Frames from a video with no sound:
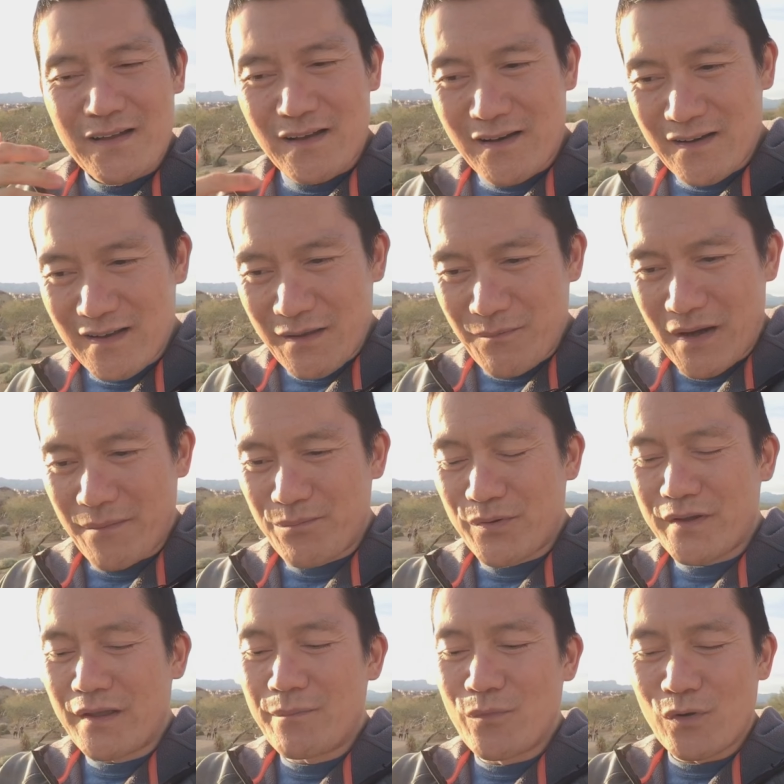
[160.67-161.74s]
Uh, am I
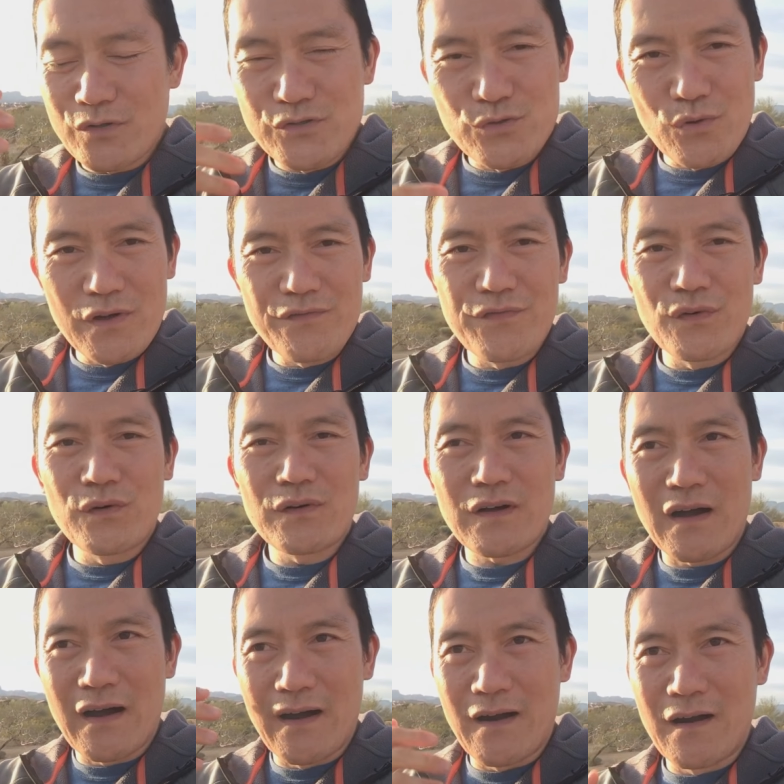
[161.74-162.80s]
bringing more joyful,
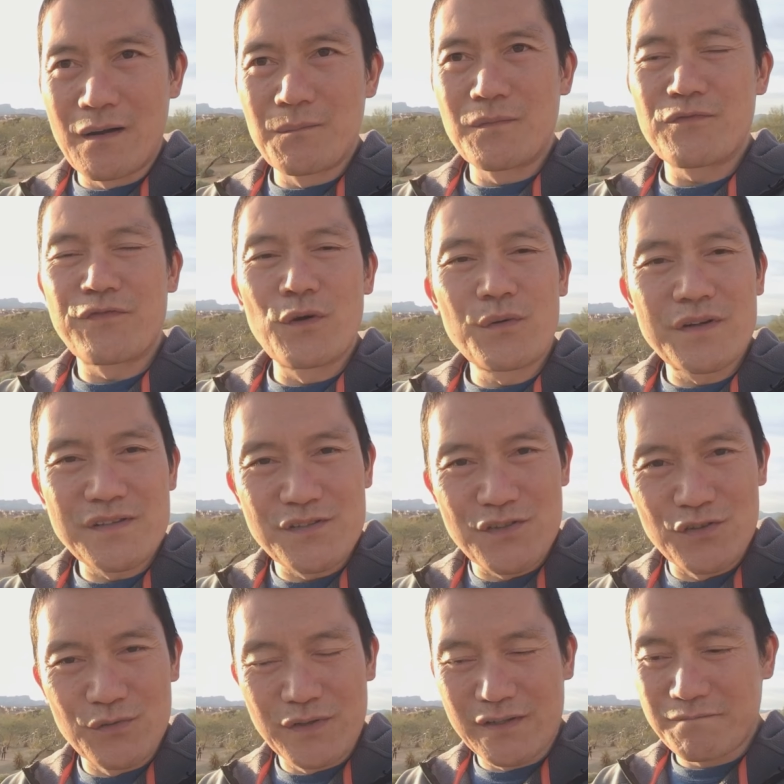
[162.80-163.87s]
calm focus
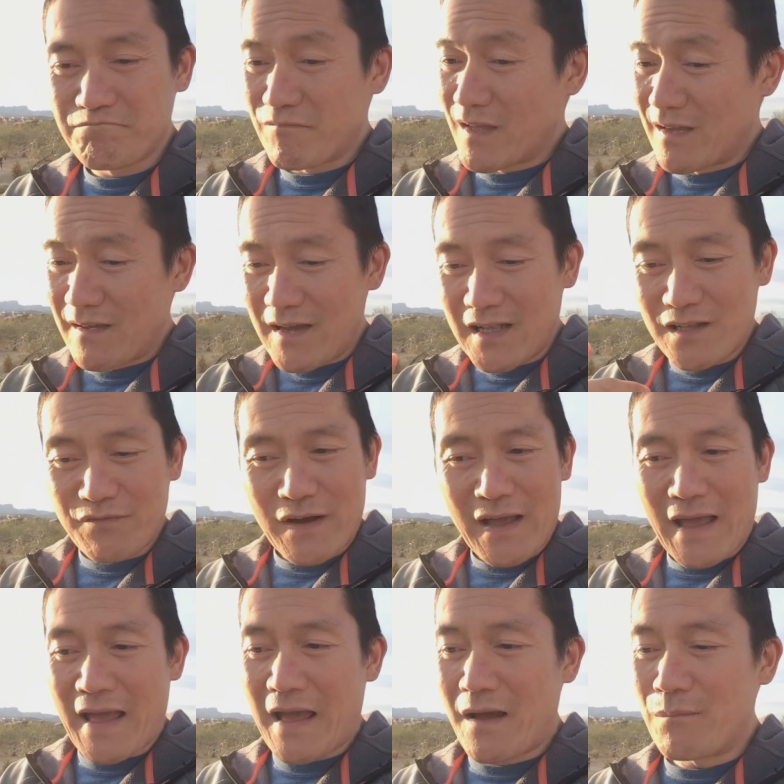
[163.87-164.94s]
to it? And if I
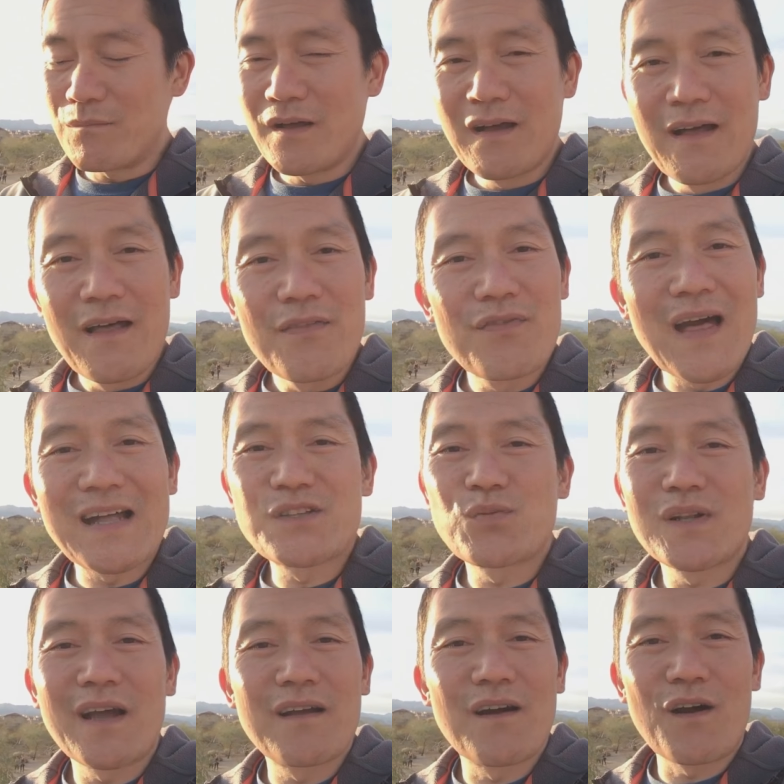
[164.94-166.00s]
am, that's
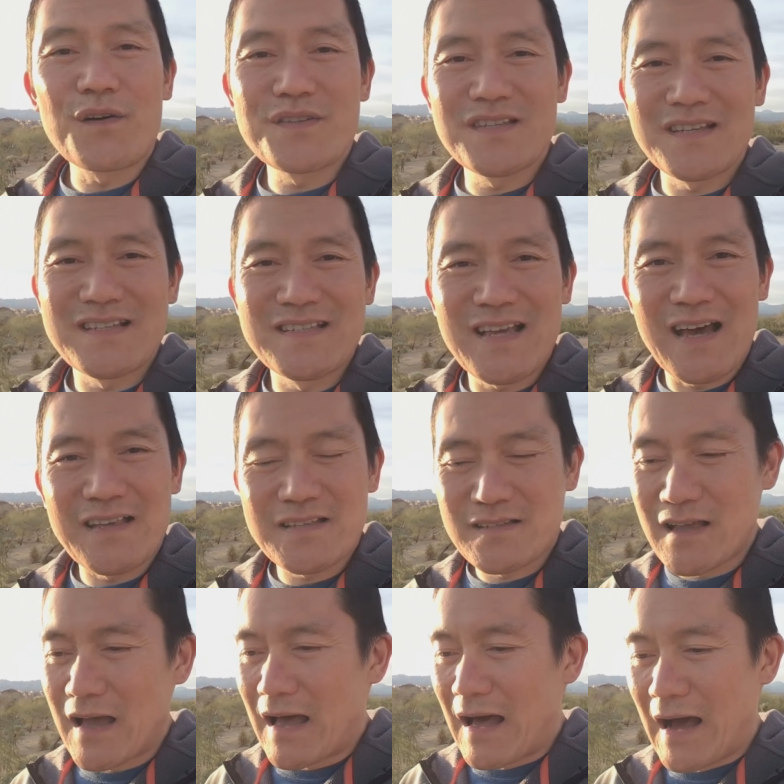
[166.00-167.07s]
what I call
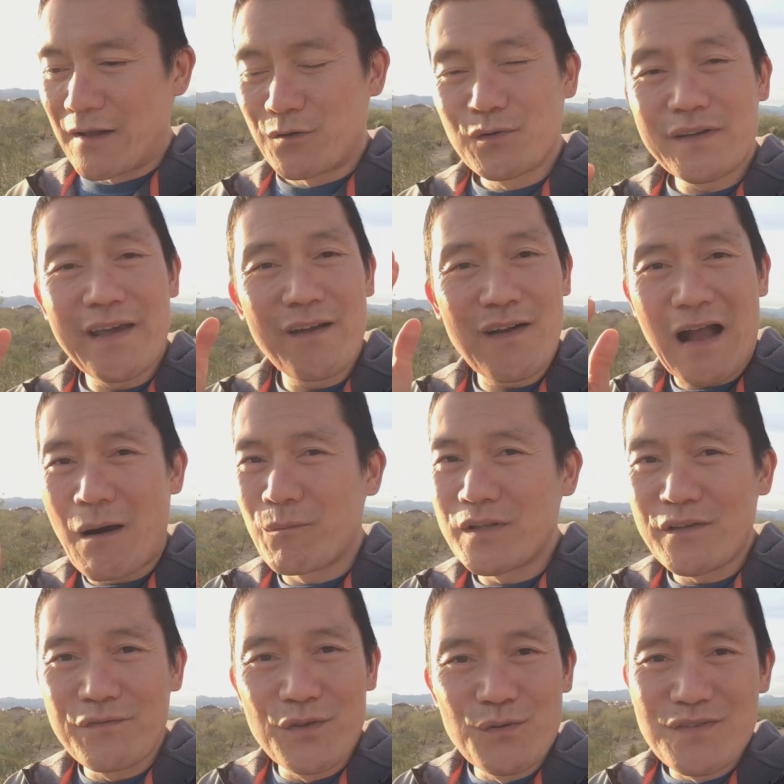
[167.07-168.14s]
success. I don't care how
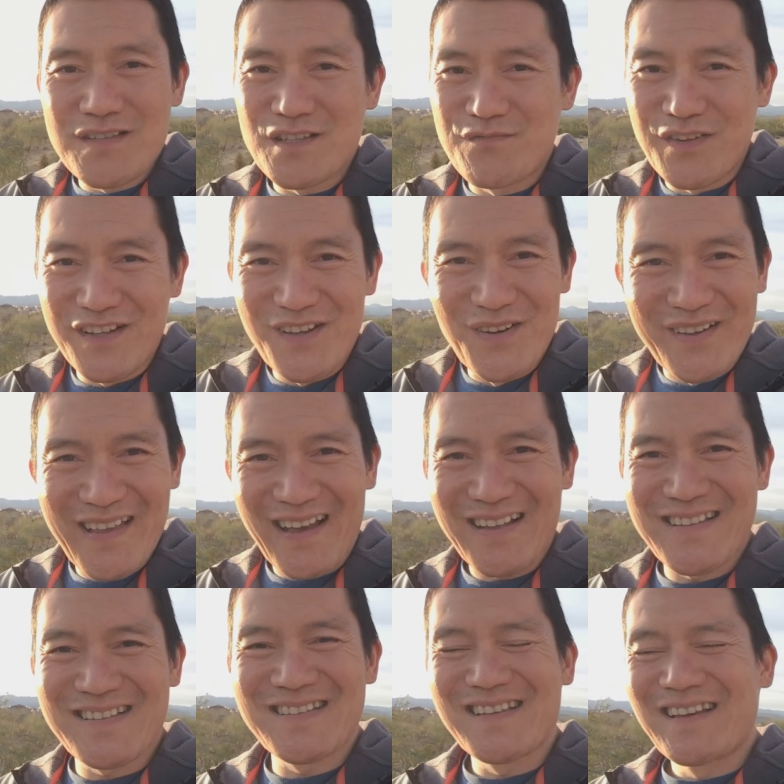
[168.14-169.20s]
many views this video
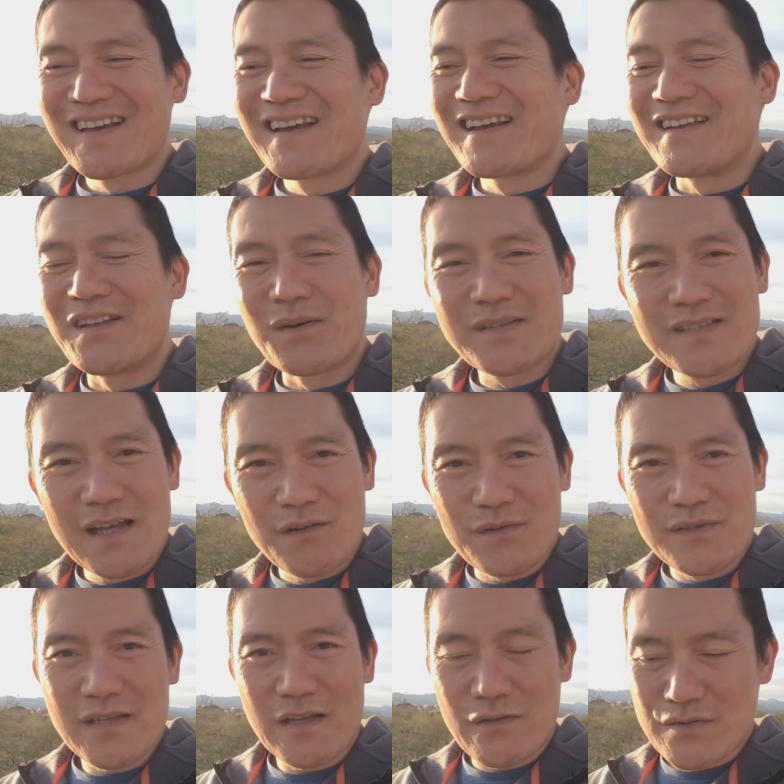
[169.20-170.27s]
gets, you know, et cetera,
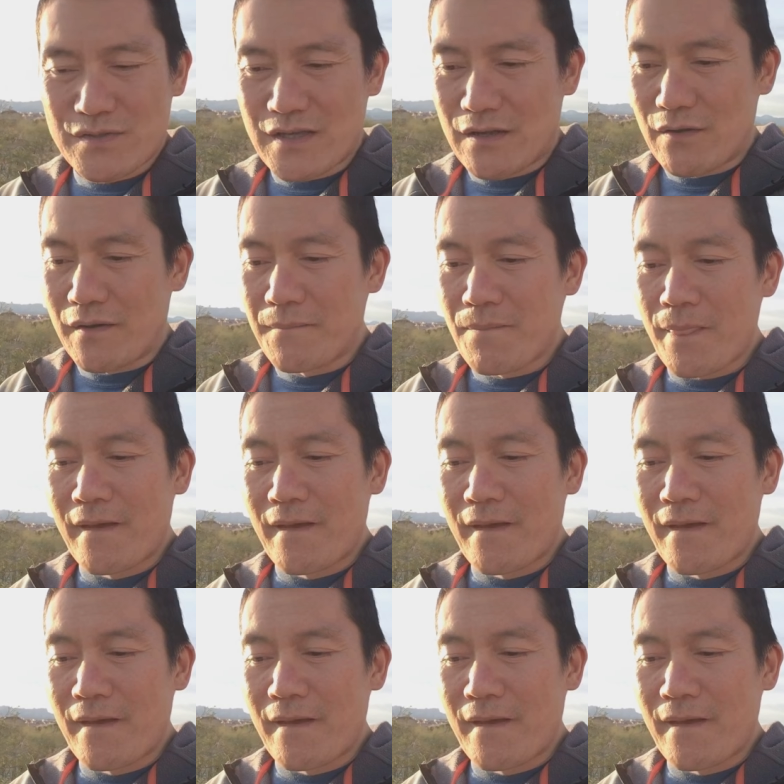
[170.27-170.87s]
et cetera, et cetera.